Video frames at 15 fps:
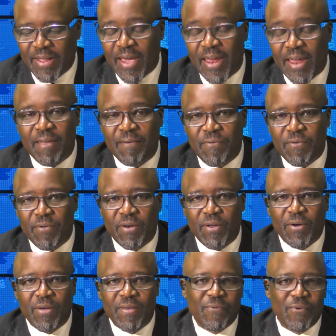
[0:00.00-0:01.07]
And if
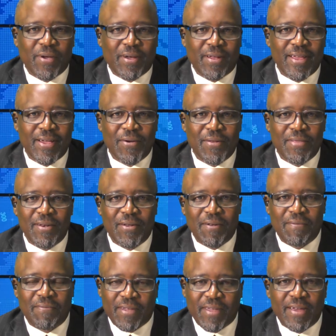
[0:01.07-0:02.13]
you click on the
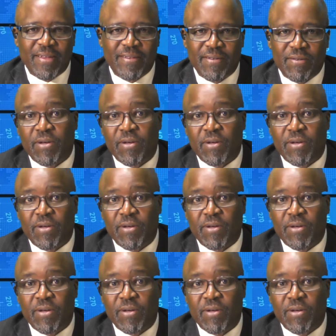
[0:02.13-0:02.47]
notification,